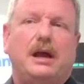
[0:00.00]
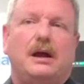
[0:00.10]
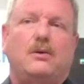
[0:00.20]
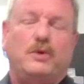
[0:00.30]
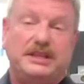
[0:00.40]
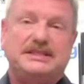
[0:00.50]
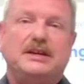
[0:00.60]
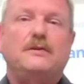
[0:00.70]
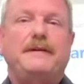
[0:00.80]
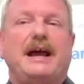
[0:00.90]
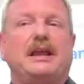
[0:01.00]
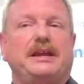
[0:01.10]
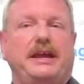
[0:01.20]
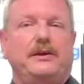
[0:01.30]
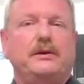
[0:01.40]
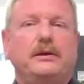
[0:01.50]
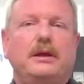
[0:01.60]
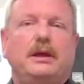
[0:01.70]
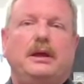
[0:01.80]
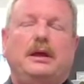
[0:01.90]
with a single validator.
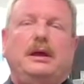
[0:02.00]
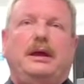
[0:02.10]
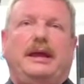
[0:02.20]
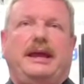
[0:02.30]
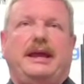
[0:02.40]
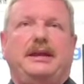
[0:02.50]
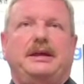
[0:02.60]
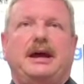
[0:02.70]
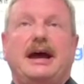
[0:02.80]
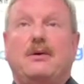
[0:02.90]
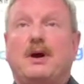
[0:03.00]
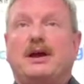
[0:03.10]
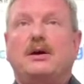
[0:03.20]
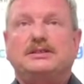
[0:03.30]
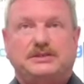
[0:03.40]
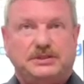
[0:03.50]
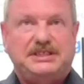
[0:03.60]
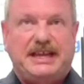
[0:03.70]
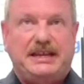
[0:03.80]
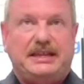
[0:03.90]
And I want to also
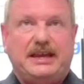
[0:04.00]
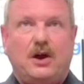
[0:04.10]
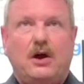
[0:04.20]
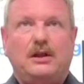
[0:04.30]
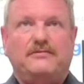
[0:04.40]
state that all of